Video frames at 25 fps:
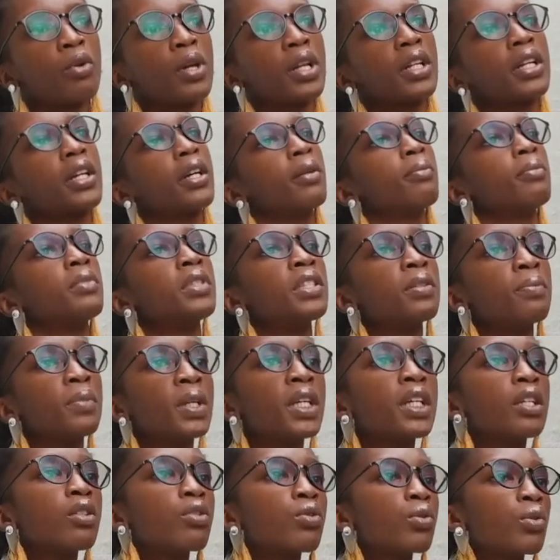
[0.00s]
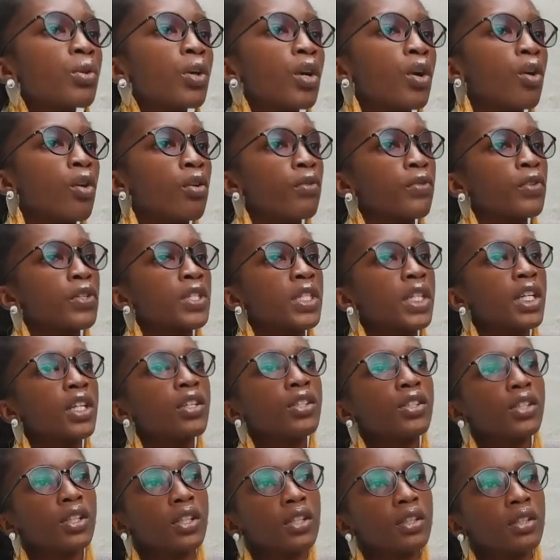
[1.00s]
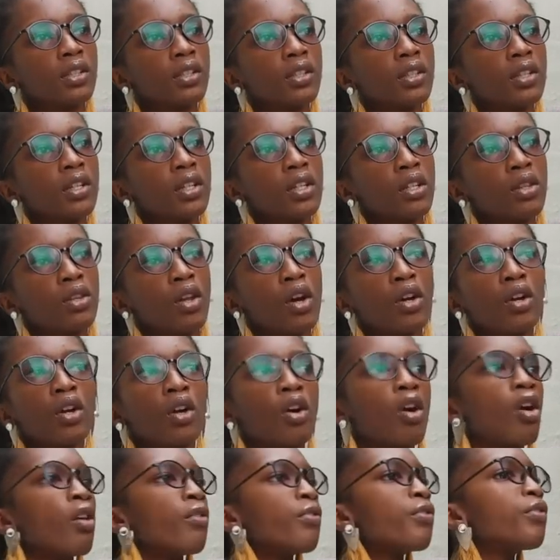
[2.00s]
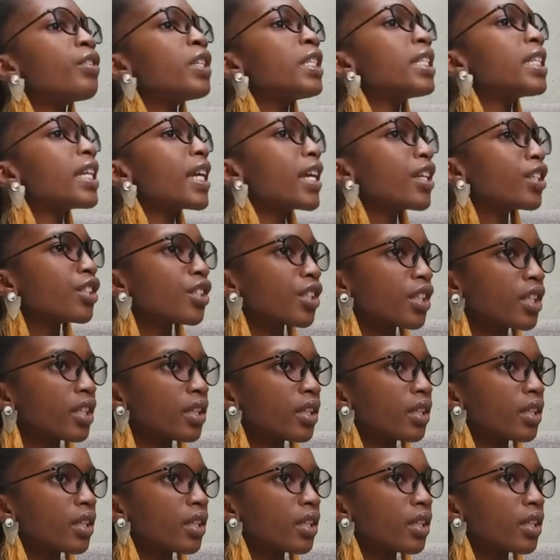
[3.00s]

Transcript: welcomed me into a conversation, yeah. not a confrontation.